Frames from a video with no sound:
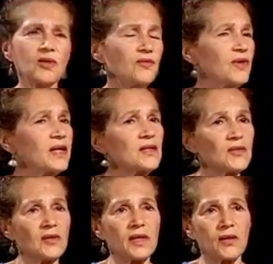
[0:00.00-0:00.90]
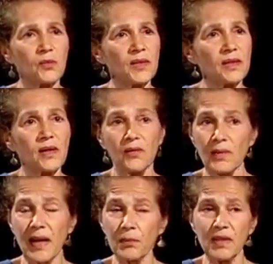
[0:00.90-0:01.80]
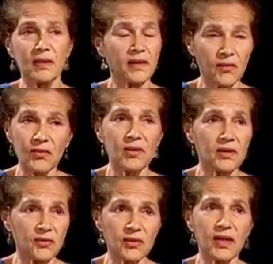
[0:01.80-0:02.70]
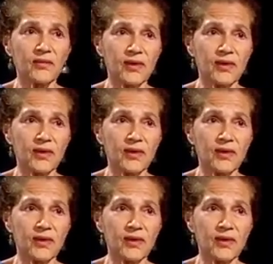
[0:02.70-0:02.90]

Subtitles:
advice on how to be happy and healthy in your life,